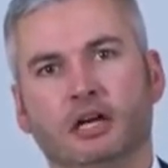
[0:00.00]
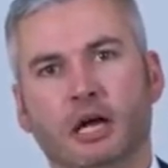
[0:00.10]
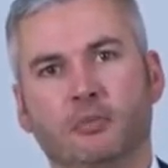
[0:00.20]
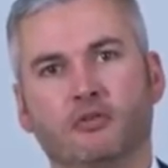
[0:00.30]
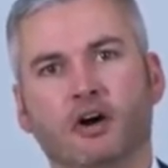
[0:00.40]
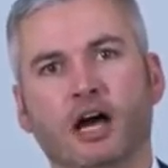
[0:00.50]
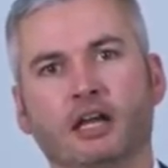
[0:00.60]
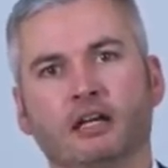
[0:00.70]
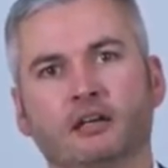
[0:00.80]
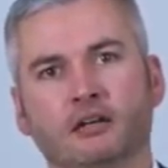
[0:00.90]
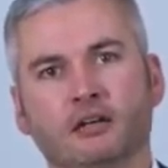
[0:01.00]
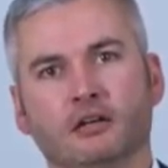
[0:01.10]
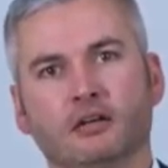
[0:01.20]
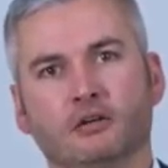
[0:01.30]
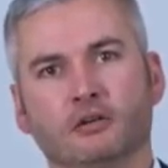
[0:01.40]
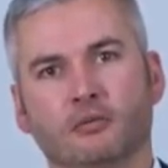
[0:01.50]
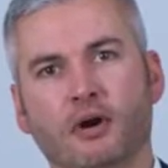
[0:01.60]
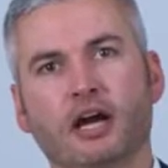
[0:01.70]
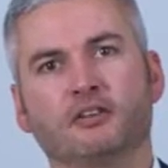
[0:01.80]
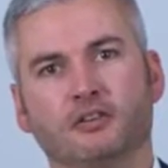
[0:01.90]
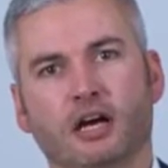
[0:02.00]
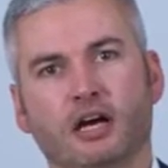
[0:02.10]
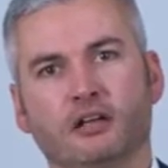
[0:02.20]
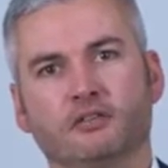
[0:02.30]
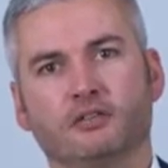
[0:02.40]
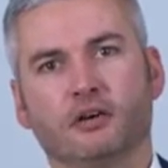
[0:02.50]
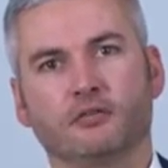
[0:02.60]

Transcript: and providing the right size